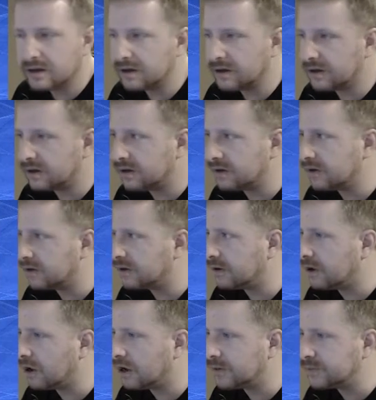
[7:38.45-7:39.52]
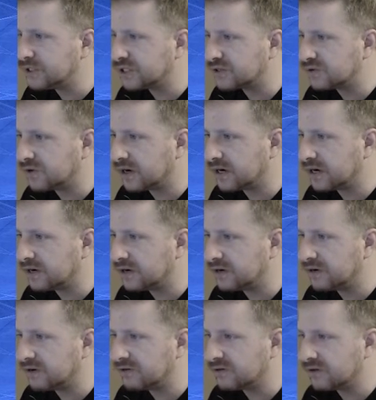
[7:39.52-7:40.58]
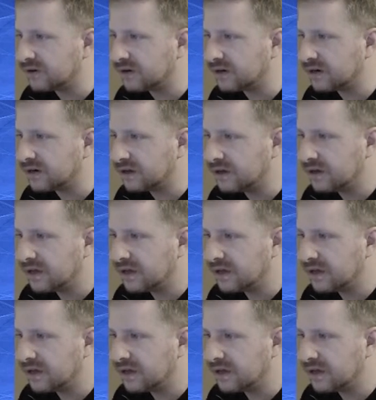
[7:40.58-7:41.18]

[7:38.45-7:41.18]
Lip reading: object right here, so you can